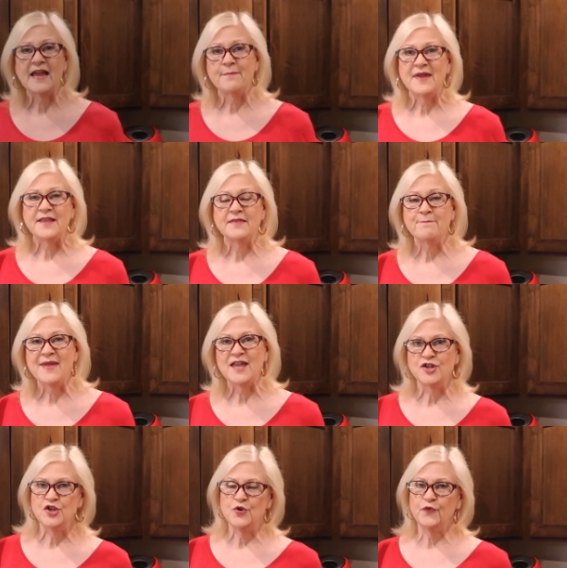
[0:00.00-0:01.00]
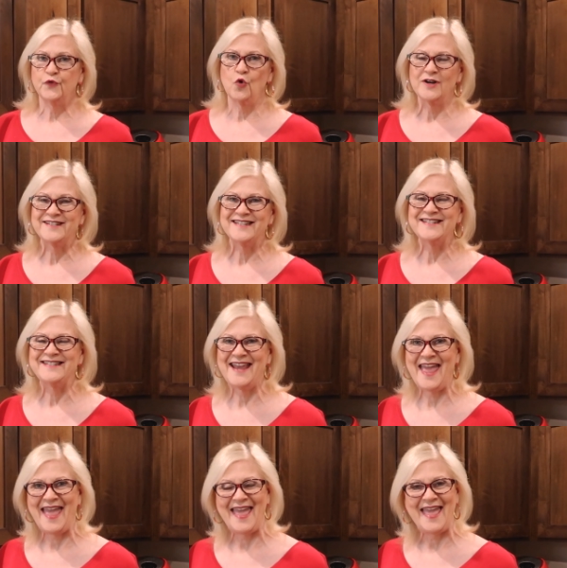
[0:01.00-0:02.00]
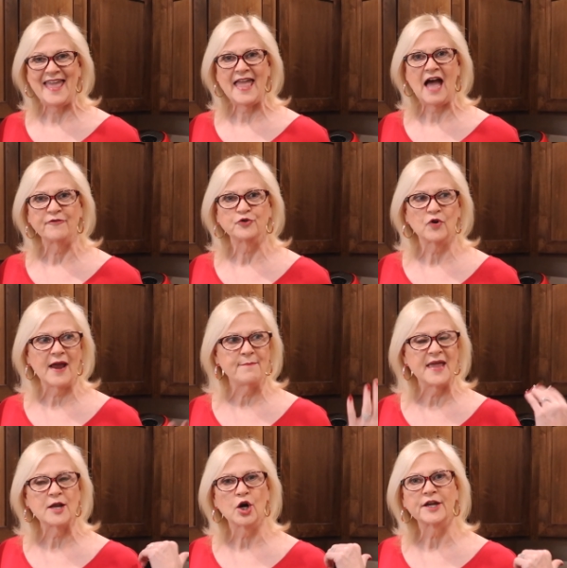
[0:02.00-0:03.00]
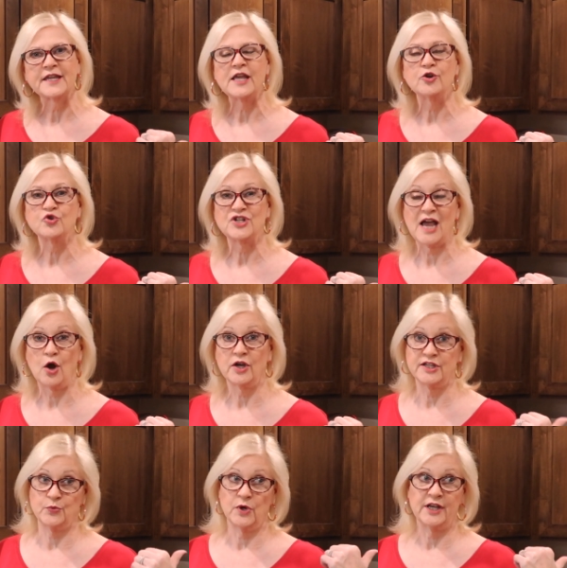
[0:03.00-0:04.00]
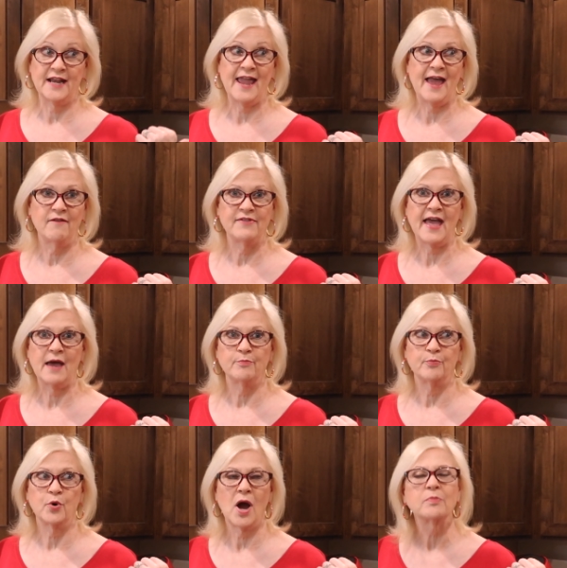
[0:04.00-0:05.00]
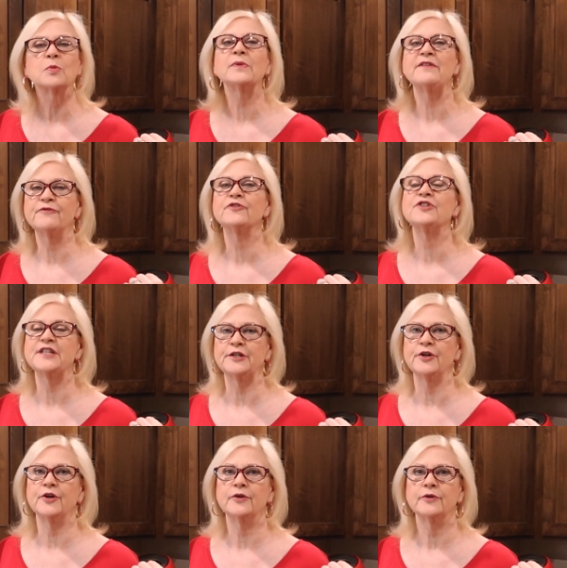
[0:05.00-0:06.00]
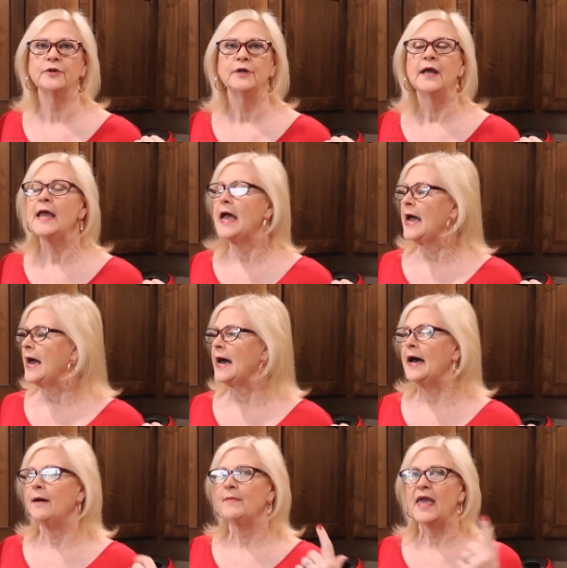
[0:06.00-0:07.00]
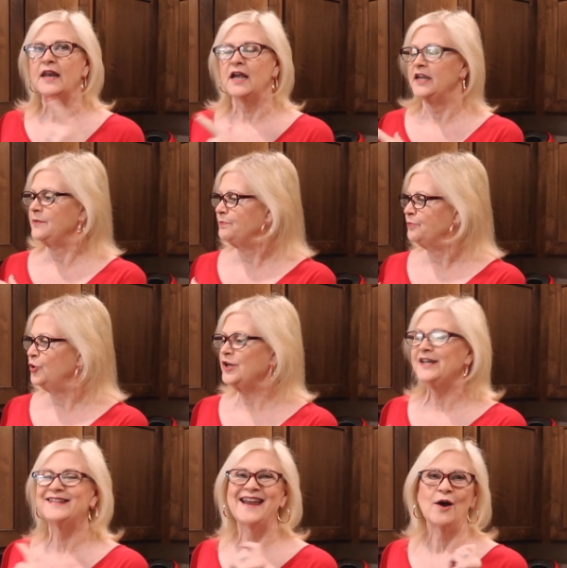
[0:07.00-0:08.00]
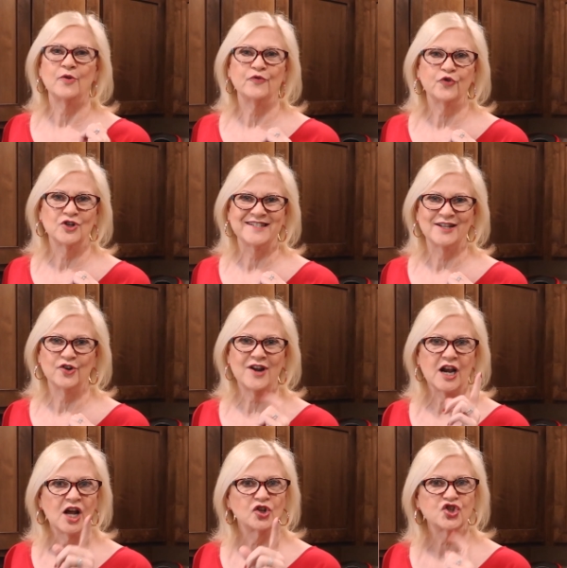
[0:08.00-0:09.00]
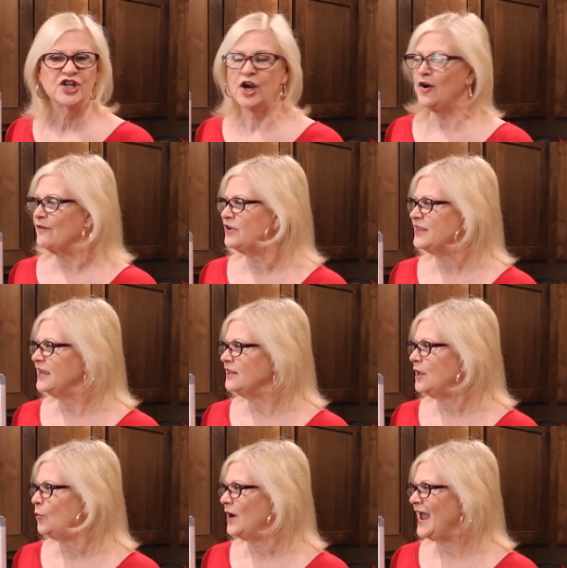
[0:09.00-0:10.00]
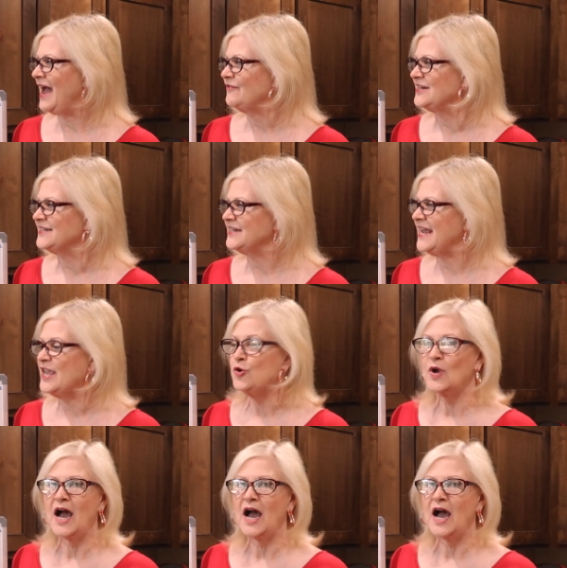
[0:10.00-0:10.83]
I made the menu for today after I made our keto chow because we're going to have that probably for dinner. Um, and I put it down for dinner and I'll share everything that we're having today, you